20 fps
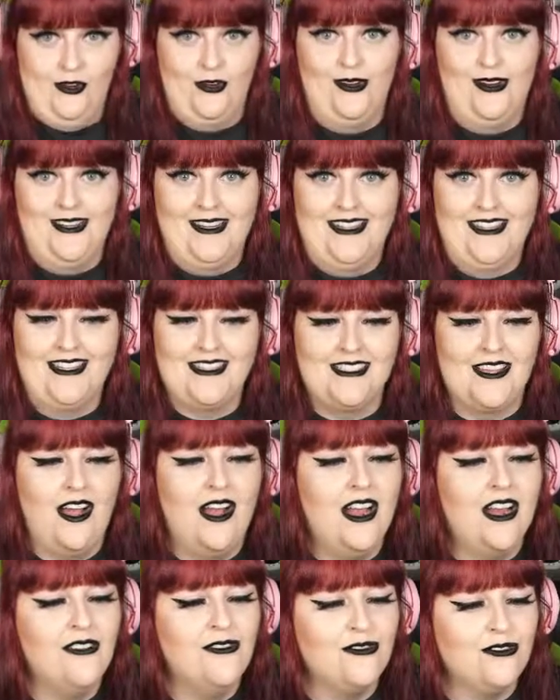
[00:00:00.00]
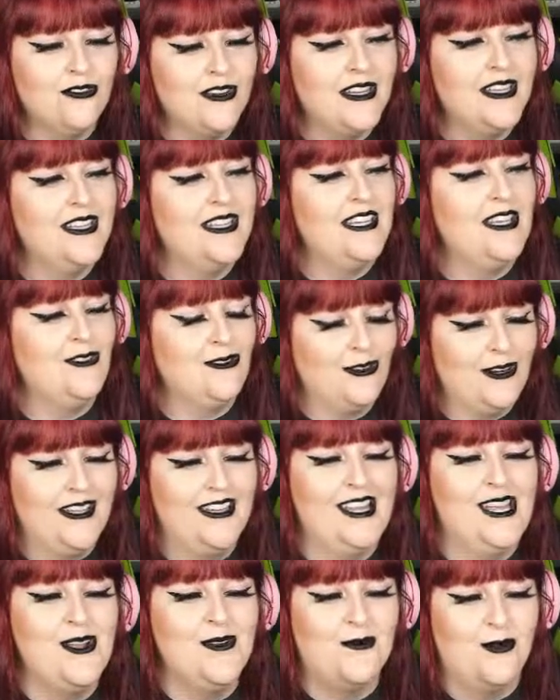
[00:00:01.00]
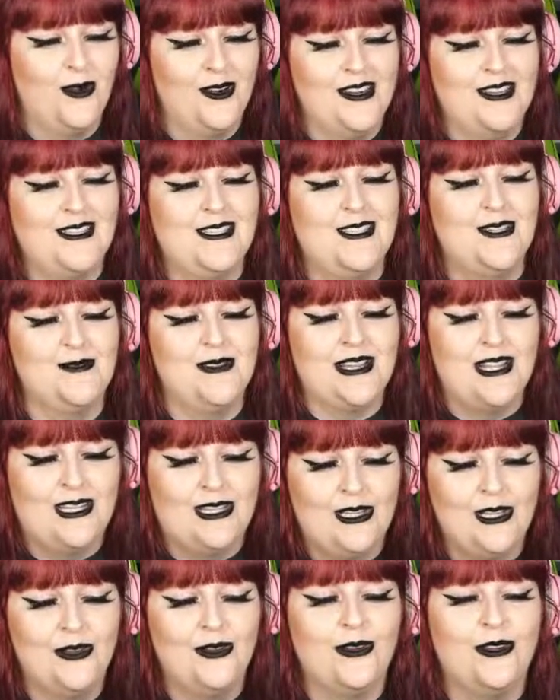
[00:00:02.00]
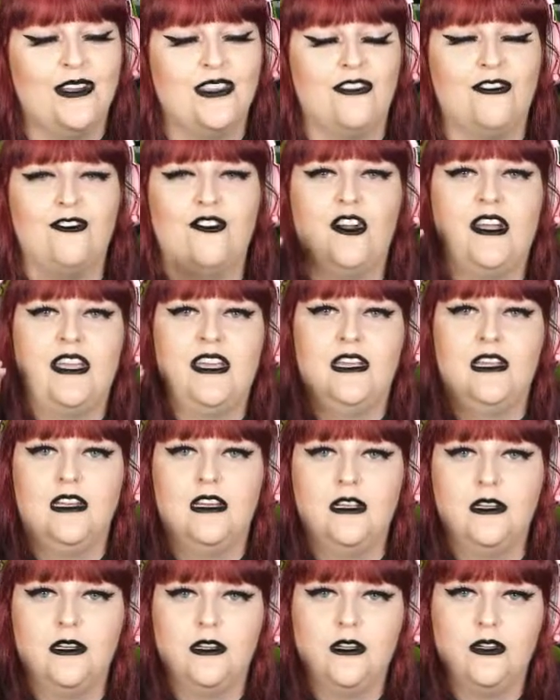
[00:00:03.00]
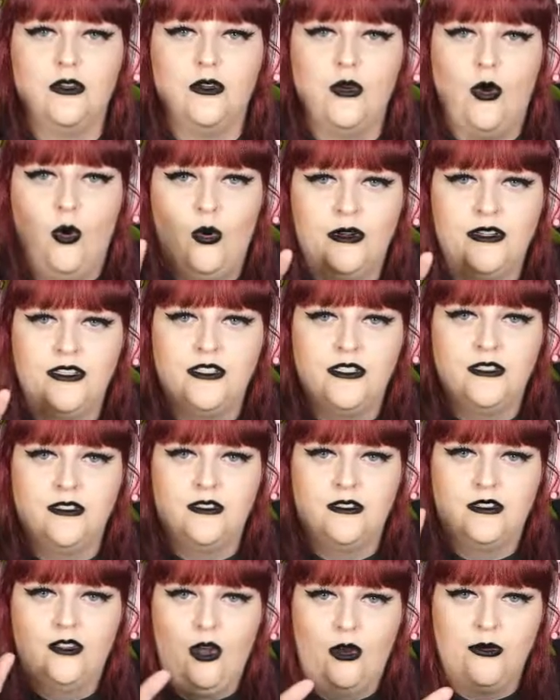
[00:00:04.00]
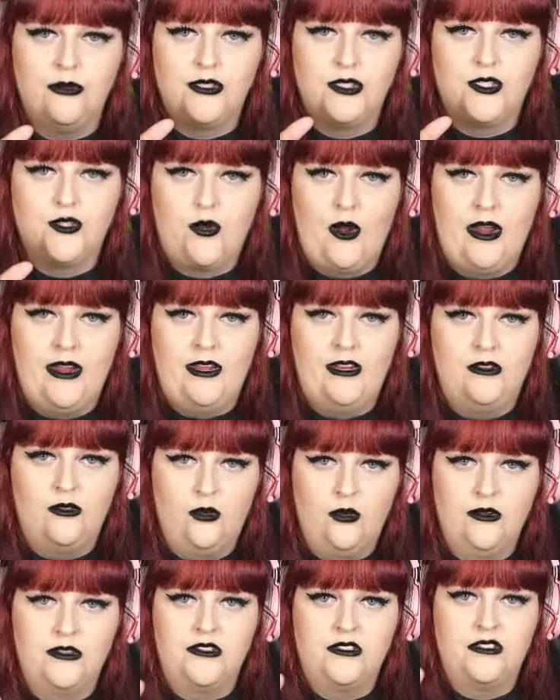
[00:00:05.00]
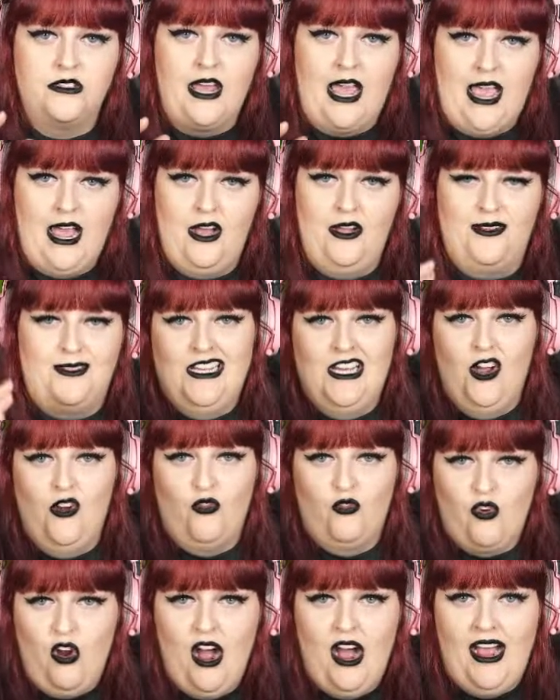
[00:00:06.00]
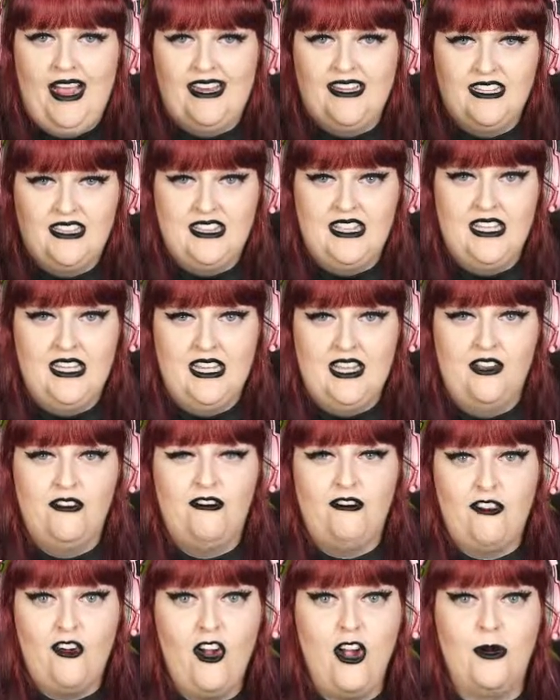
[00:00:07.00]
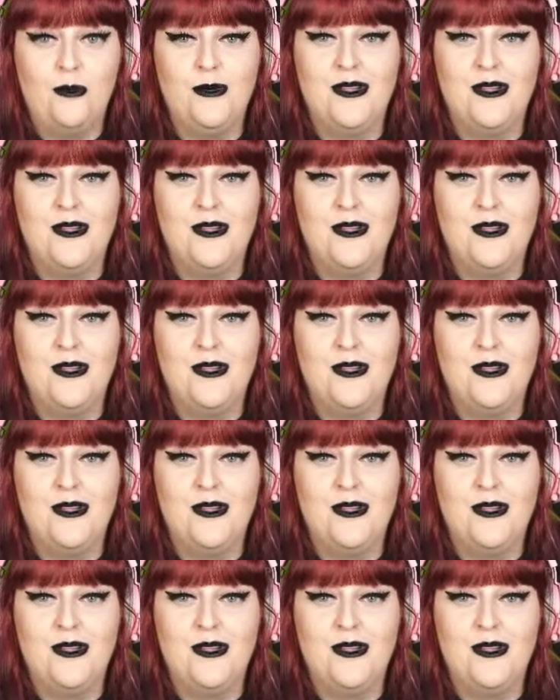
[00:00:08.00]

it is. I really wanted to include the freaking haunted ghost train, haunted house ride thing from